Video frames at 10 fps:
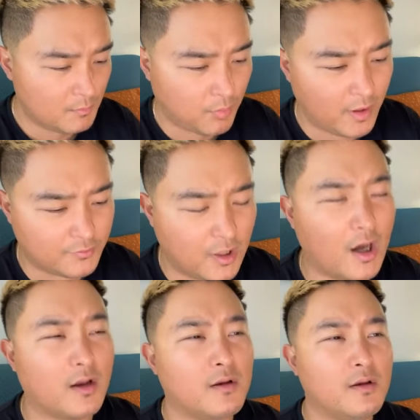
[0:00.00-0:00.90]
Praise
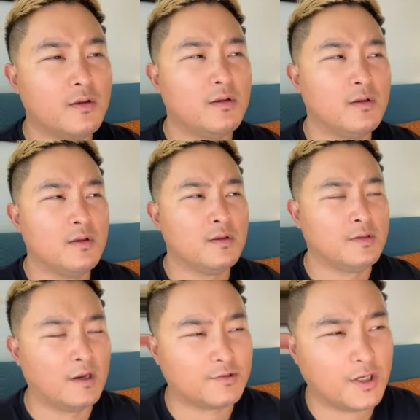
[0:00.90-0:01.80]
God.
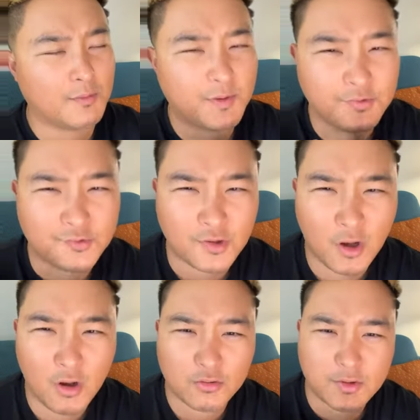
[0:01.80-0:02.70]
There's going to be
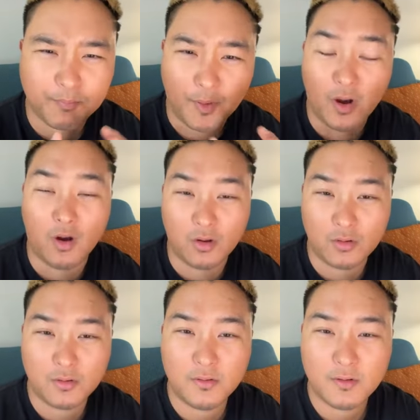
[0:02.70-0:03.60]
Saul to
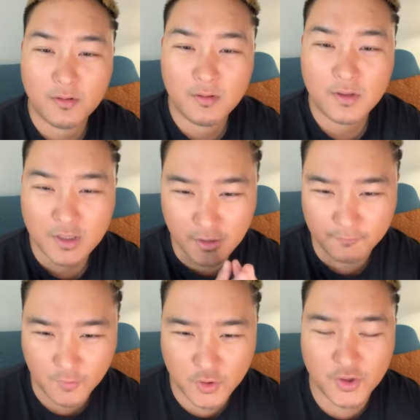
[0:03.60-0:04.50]
Paul
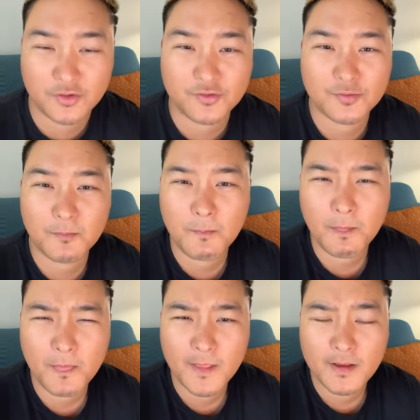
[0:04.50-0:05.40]
convergence,
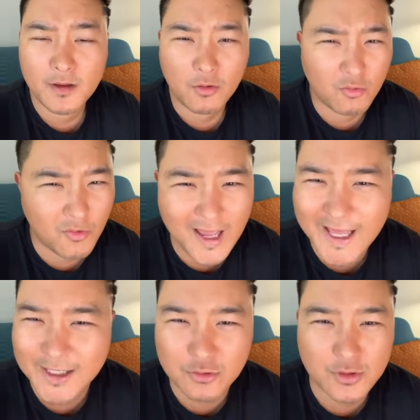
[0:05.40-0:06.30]

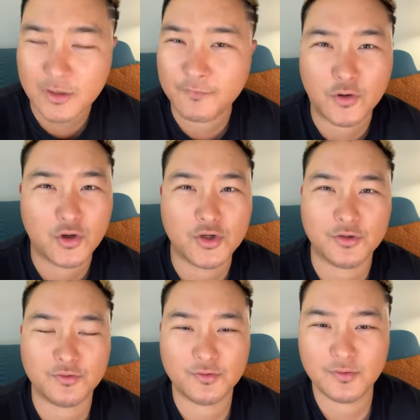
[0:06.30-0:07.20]
radical
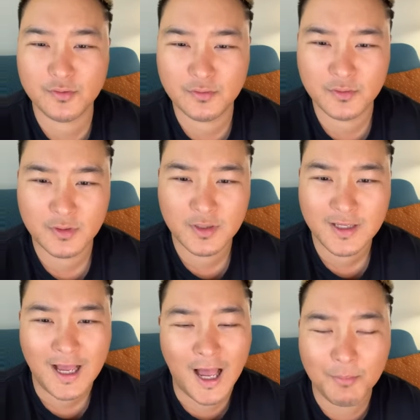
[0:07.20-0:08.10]
conversions.
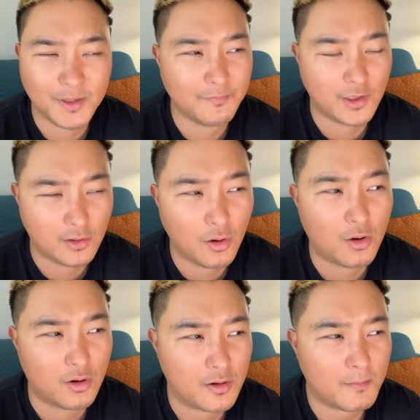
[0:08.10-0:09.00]
I believe the
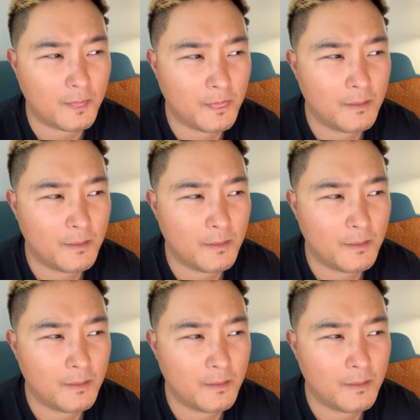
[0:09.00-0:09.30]
Lord